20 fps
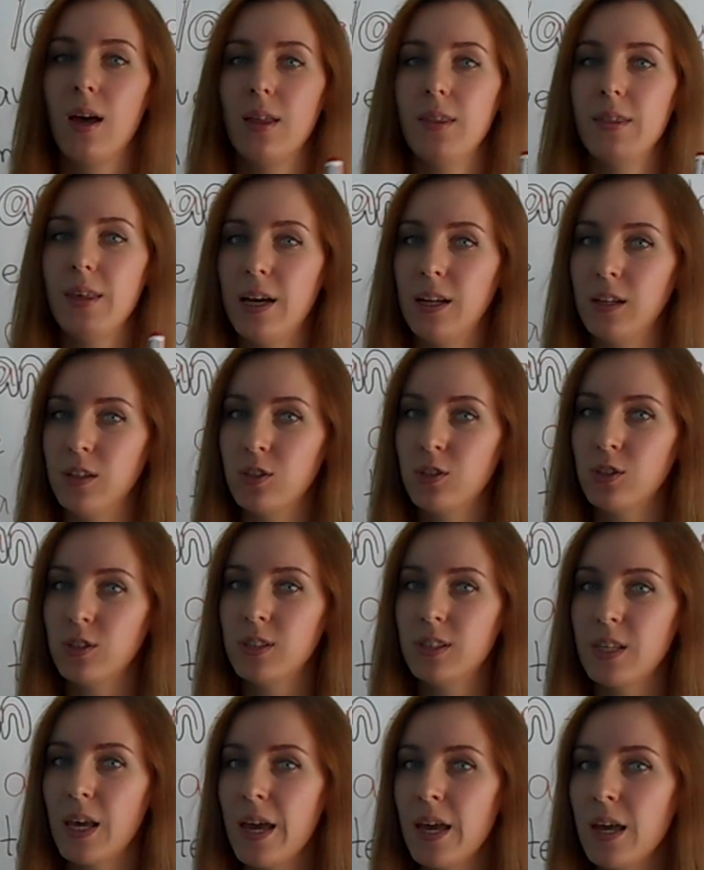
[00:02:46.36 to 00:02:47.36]
then to
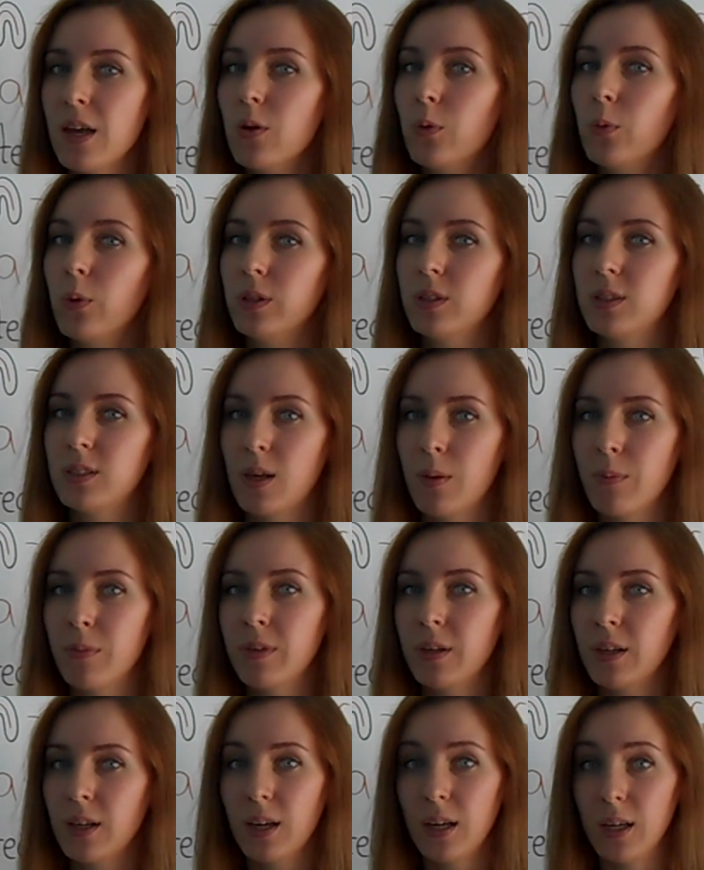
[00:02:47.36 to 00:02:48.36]
say what
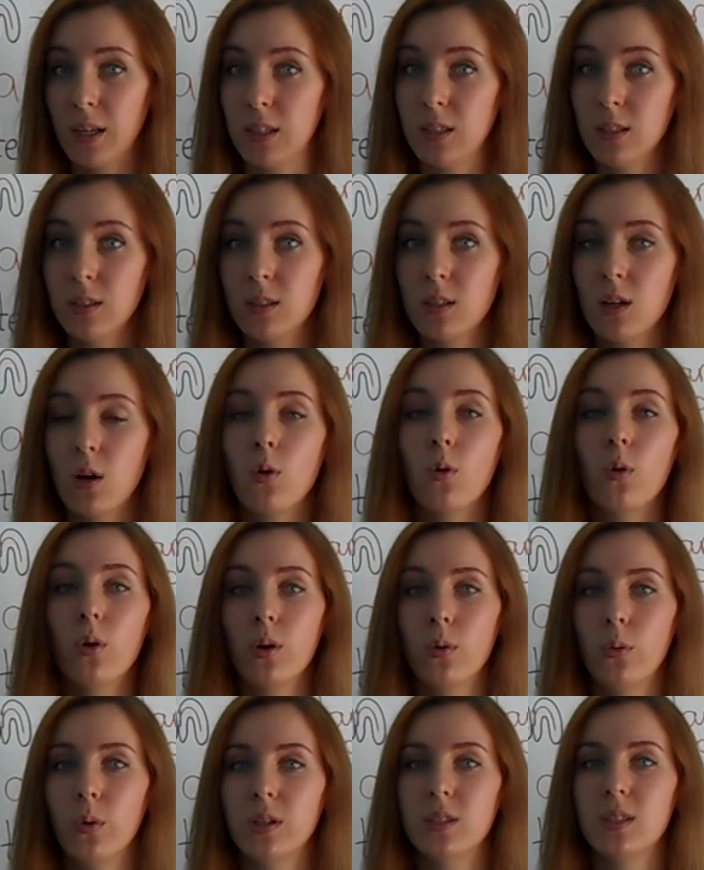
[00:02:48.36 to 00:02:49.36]
something is
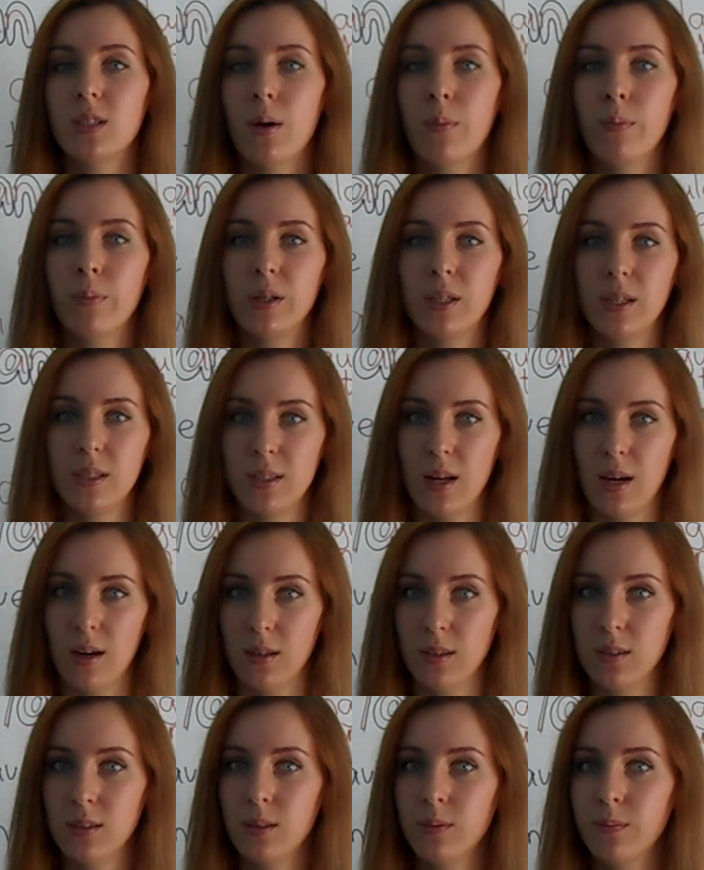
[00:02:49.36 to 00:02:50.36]
or what somebody
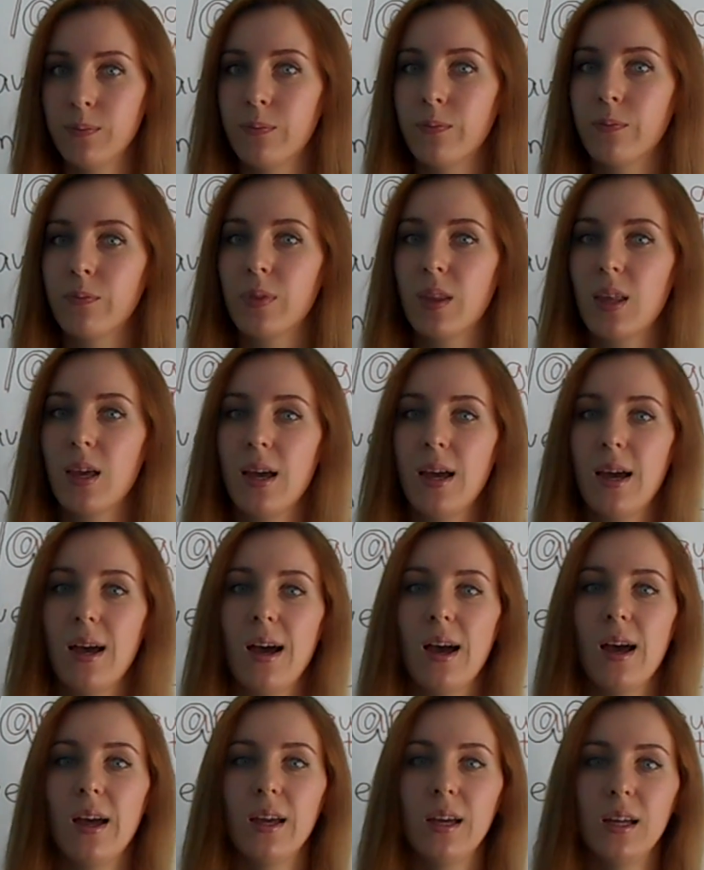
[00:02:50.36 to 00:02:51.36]
does,
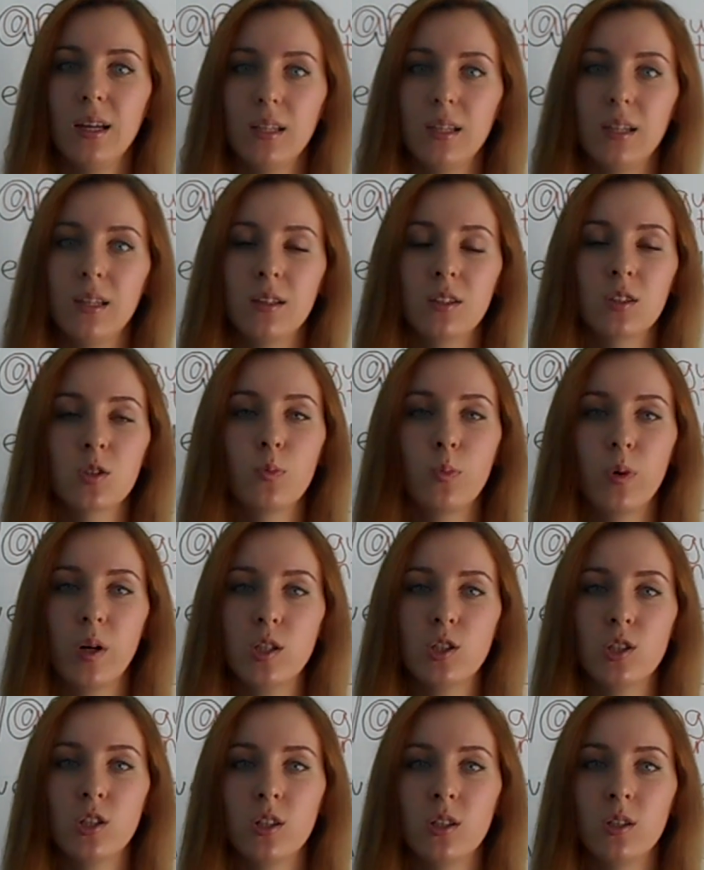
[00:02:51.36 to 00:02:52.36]
in an
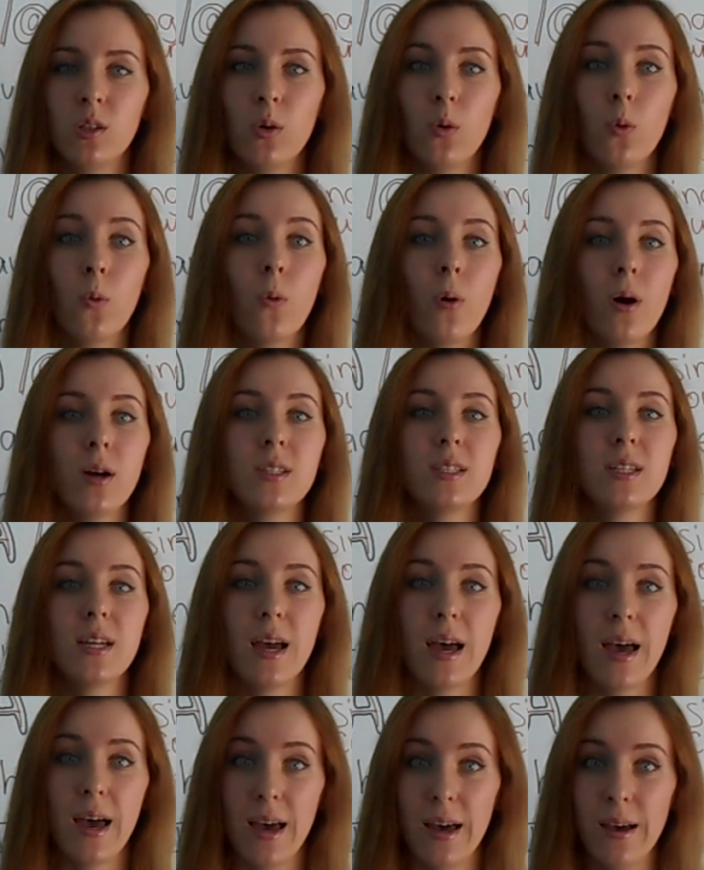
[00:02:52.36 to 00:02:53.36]
expression, what
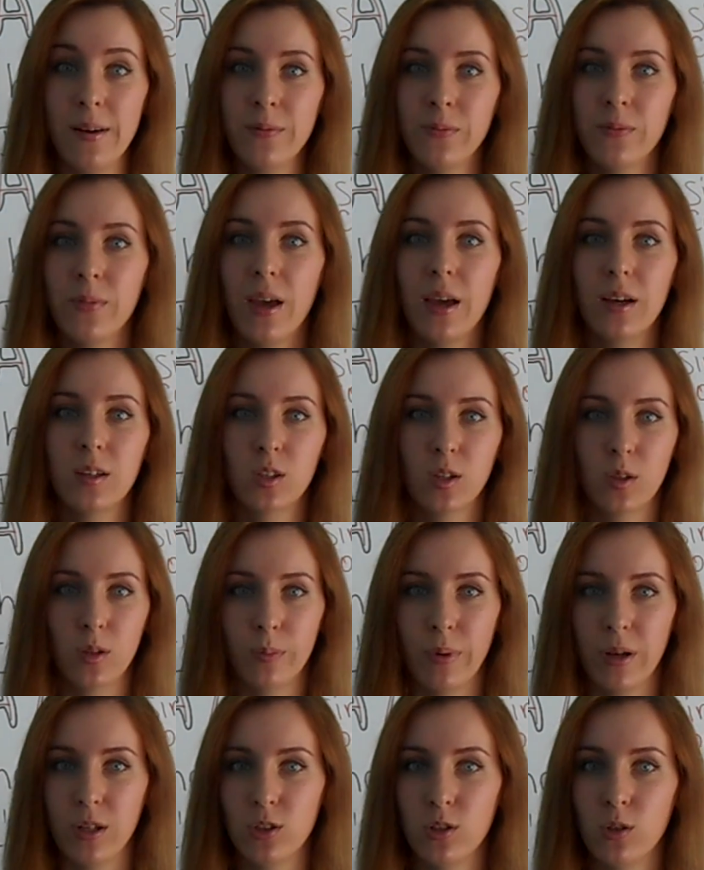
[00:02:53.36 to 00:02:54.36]
a,
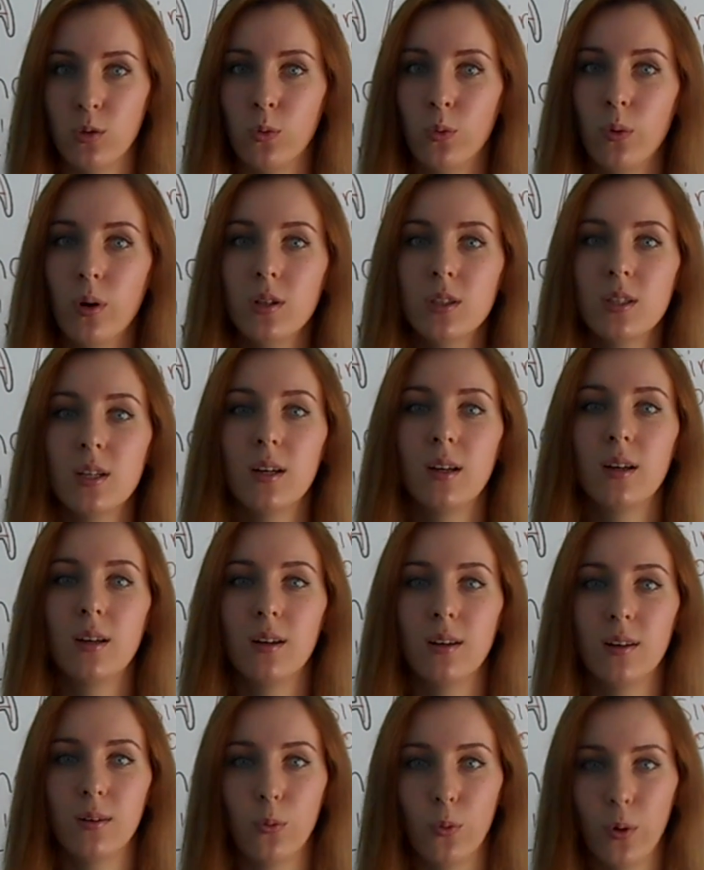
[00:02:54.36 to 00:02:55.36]
exclamation, what
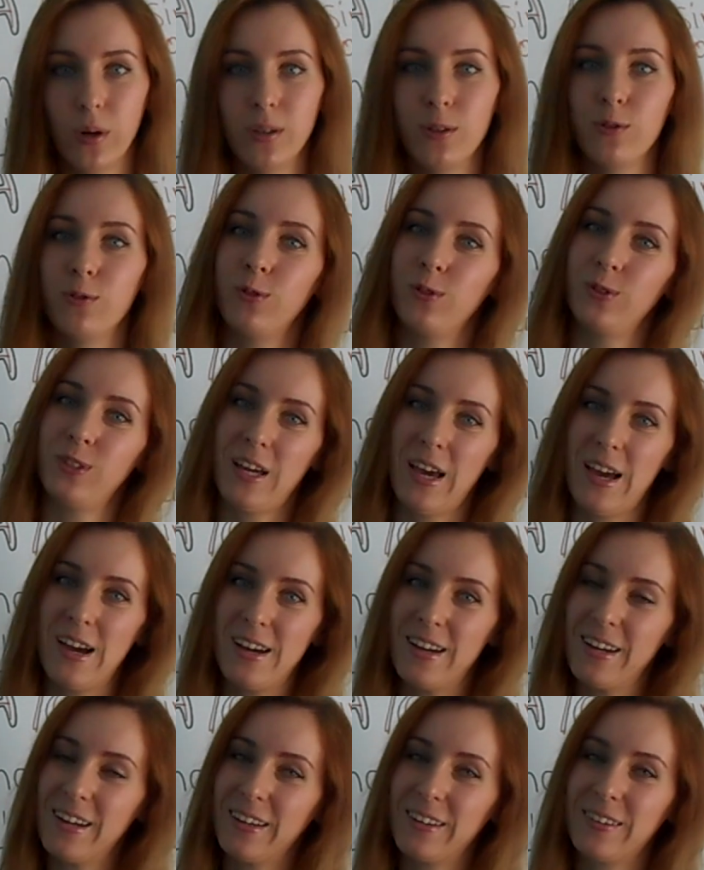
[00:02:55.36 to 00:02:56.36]
a wonderful
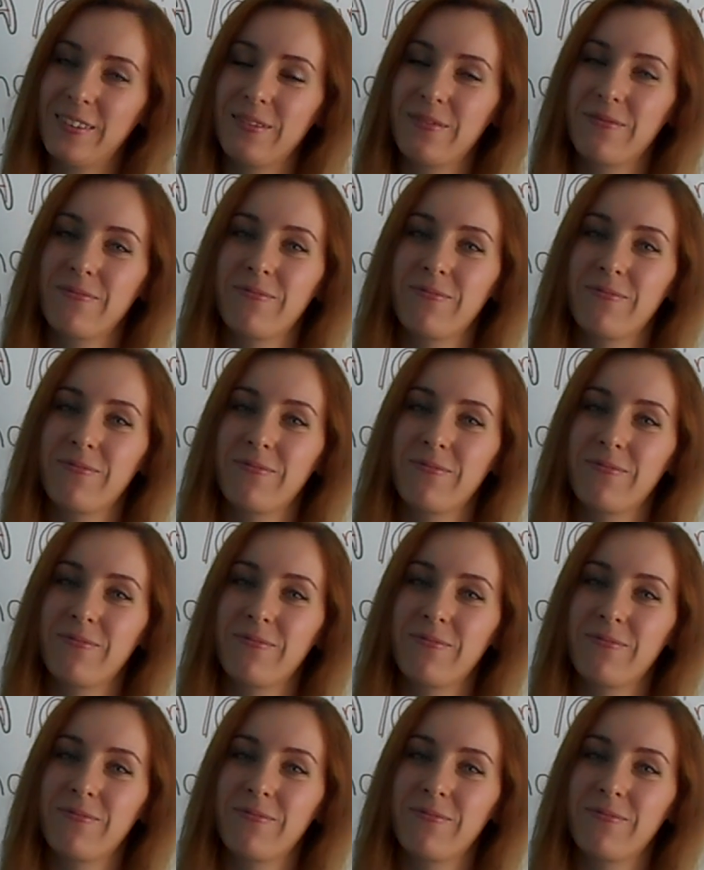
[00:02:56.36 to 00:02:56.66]
day.